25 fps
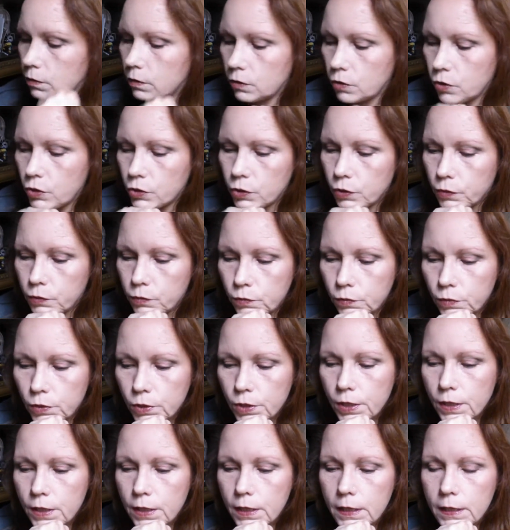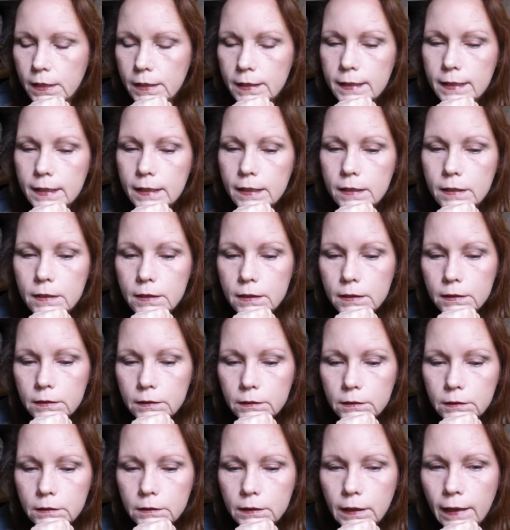do the things that
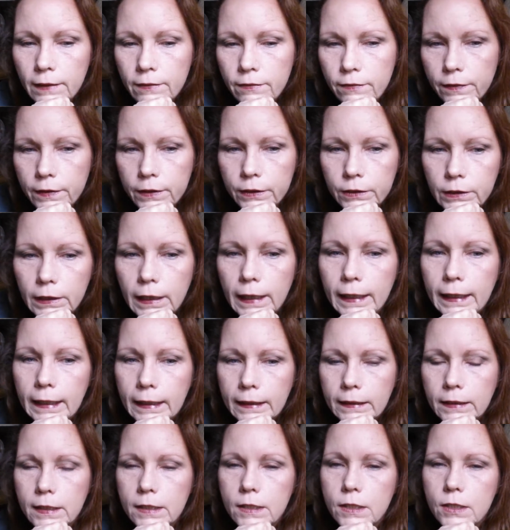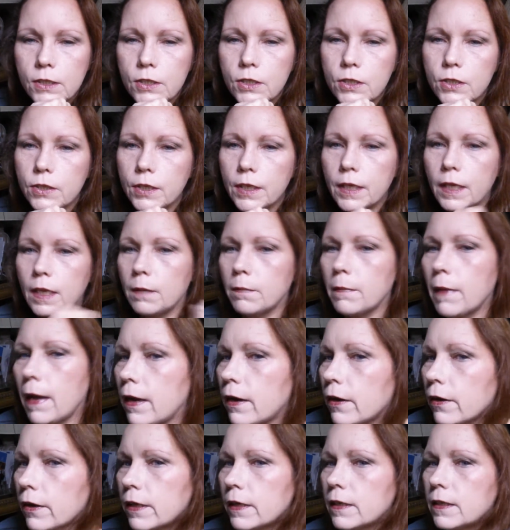I feel like I need to do to keep my
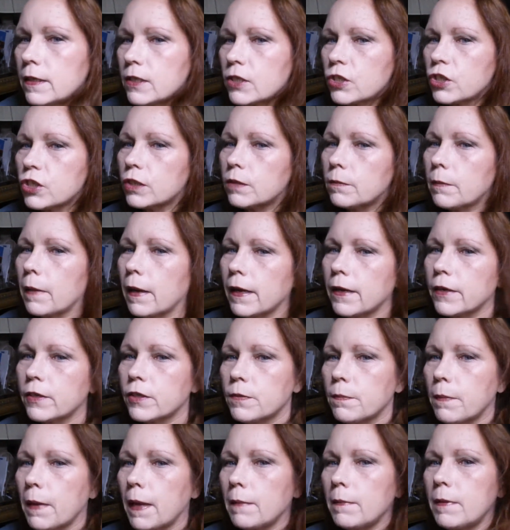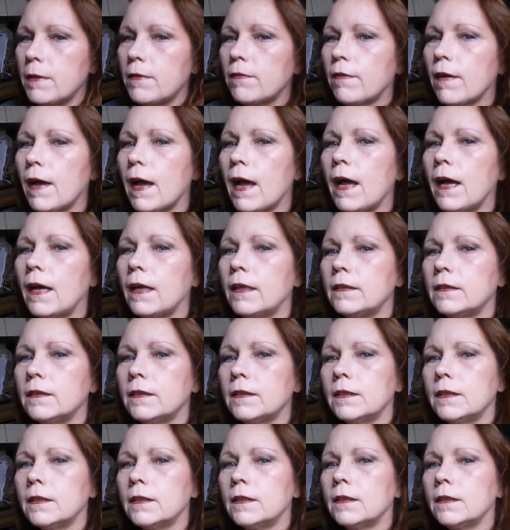hair conditioned. My hair's baby fine,
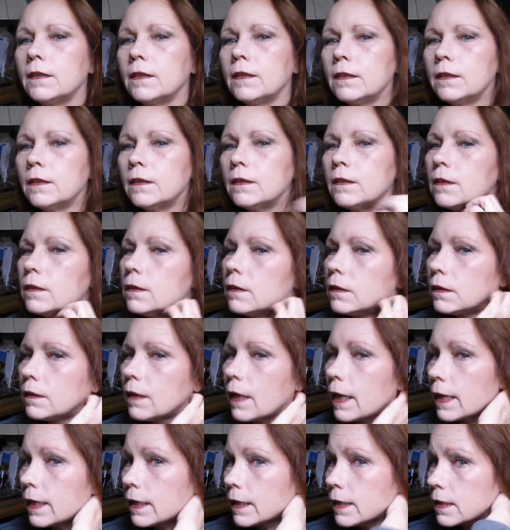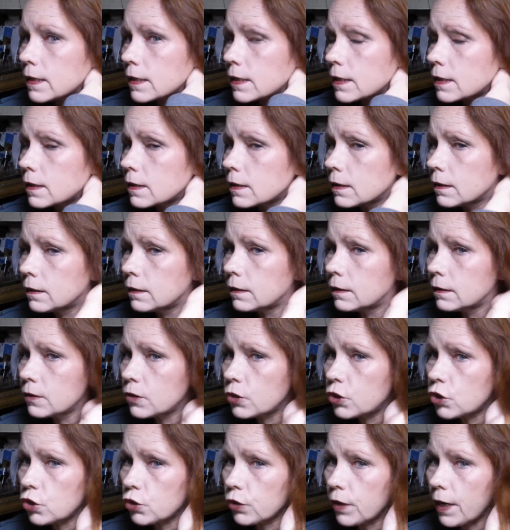and it's
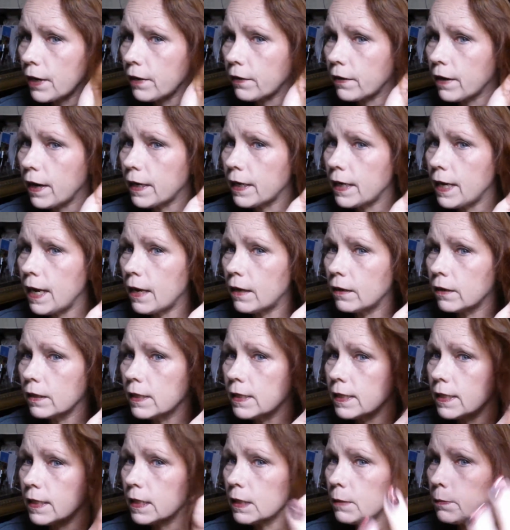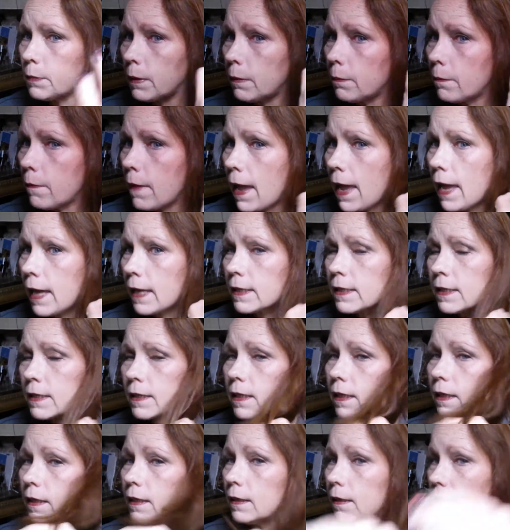straight right now because it's been
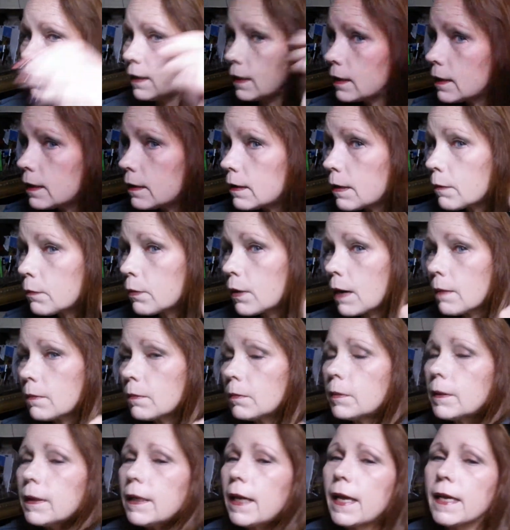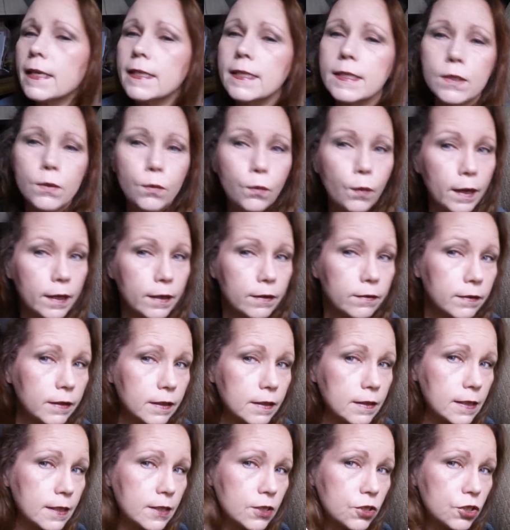masked and it probably has the weight of
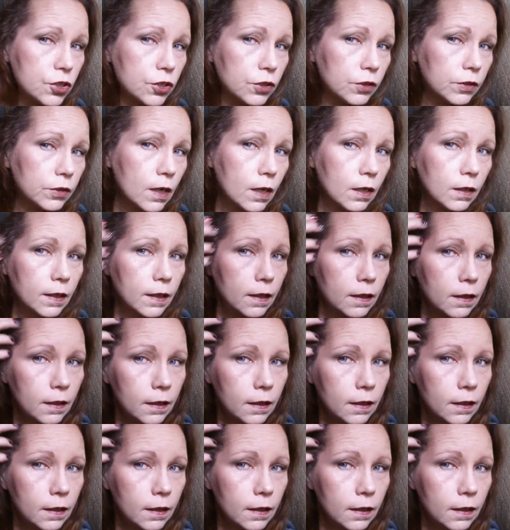conditioner on it.